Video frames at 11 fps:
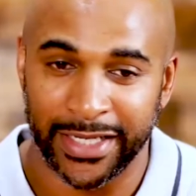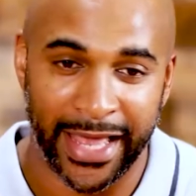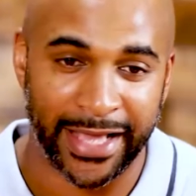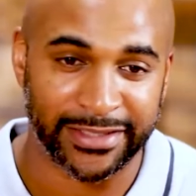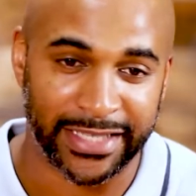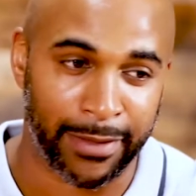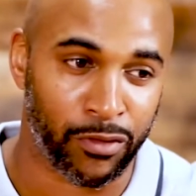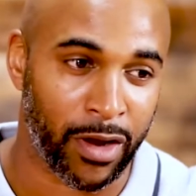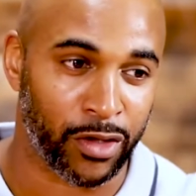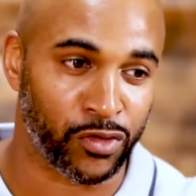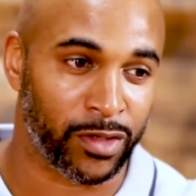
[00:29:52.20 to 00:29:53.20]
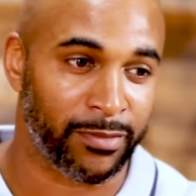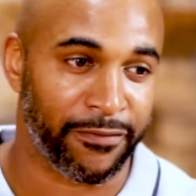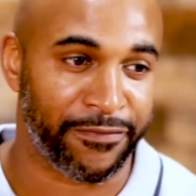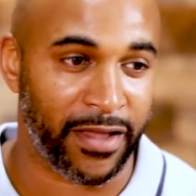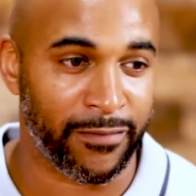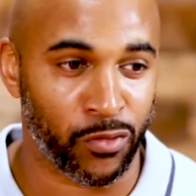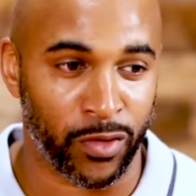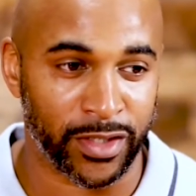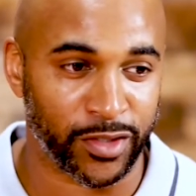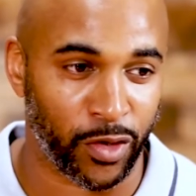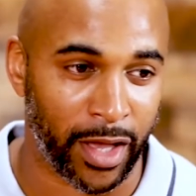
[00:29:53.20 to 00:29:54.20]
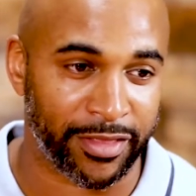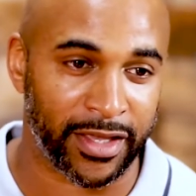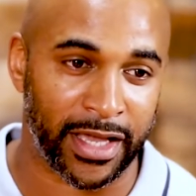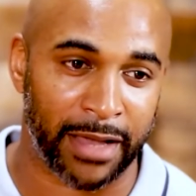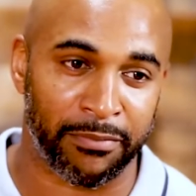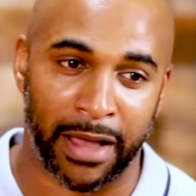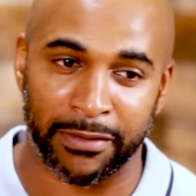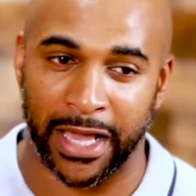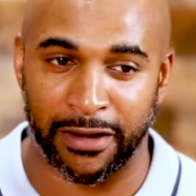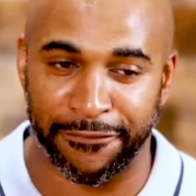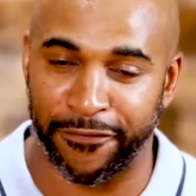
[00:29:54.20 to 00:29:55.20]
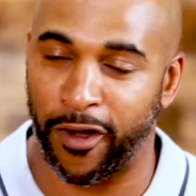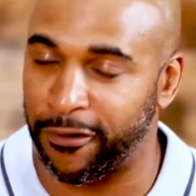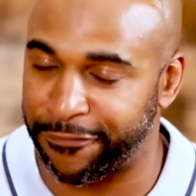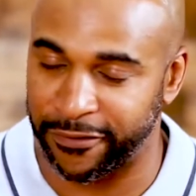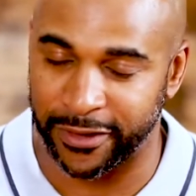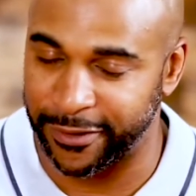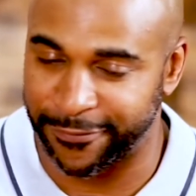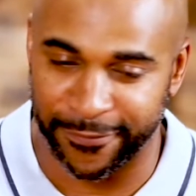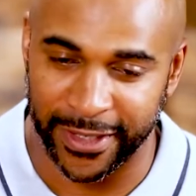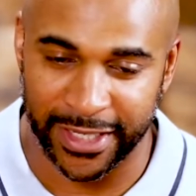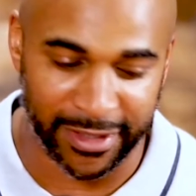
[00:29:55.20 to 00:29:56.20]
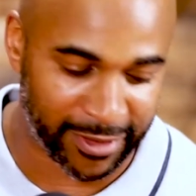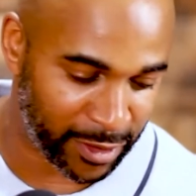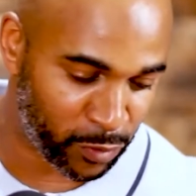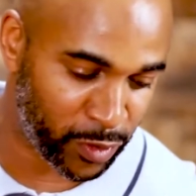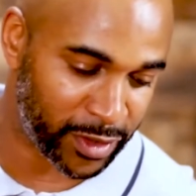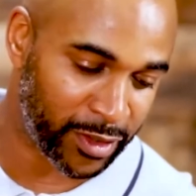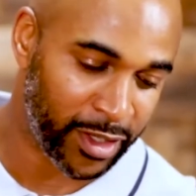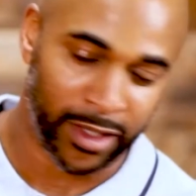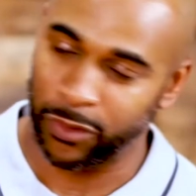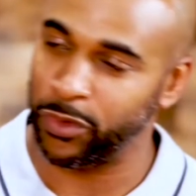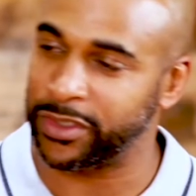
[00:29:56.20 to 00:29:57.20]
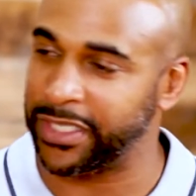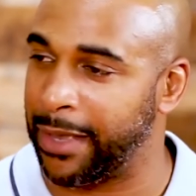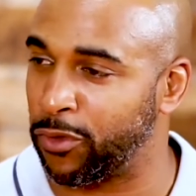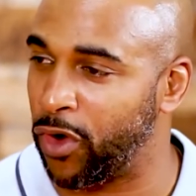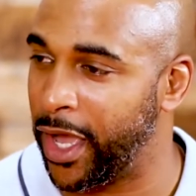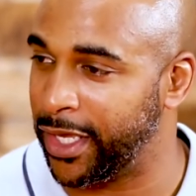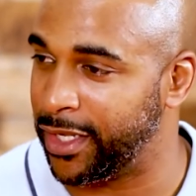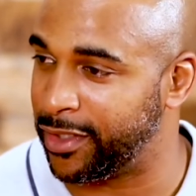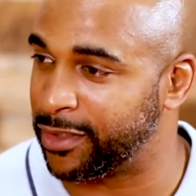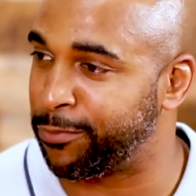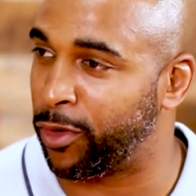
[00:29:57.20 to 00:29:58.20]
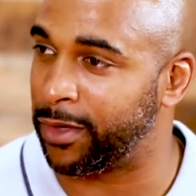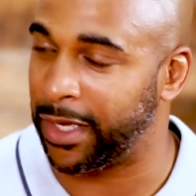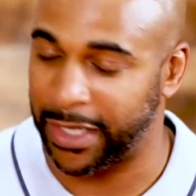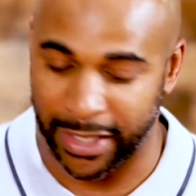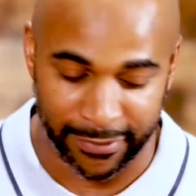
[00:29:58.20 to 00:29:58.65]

Last Samurai was one of my favorite ones, so I think I'm kind of fall for anything with samurai in it at this point in my life.